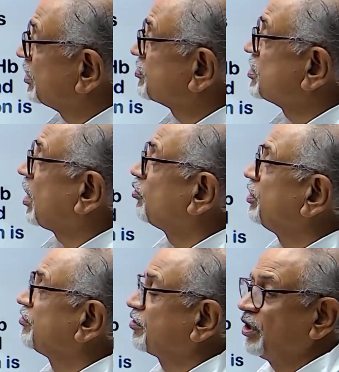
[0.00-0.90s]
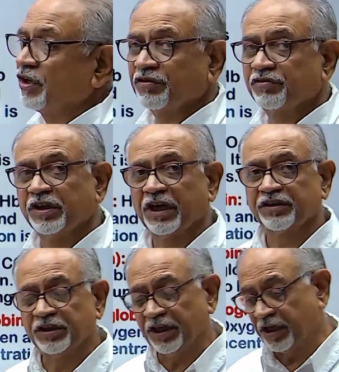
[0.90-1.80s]
now discussed that
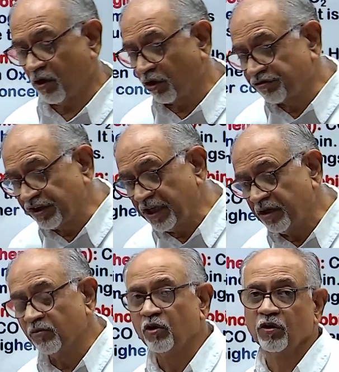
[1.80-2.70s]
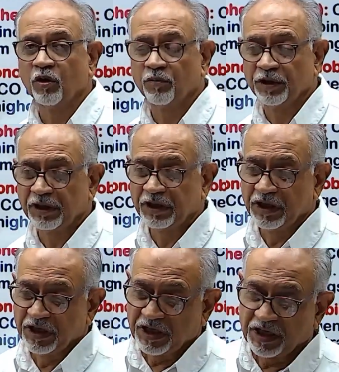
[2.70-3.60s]
the oxyhemoglobin
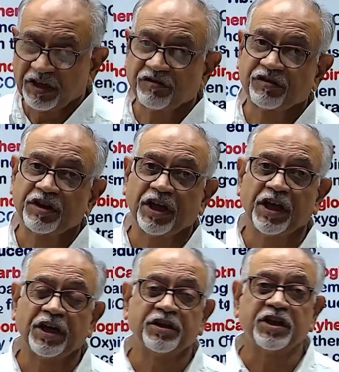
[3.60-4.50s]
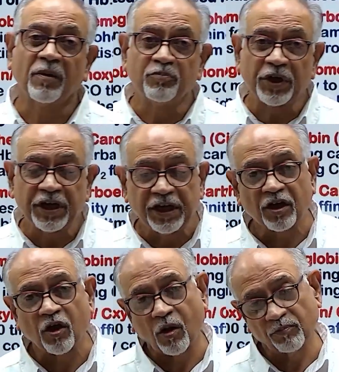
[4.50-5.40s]
is a temporary
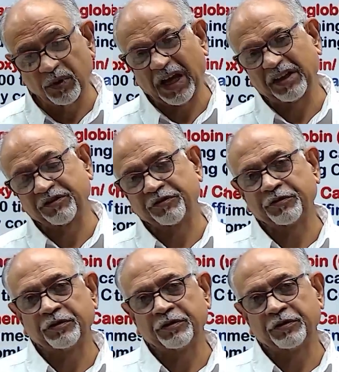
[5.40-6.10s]
complex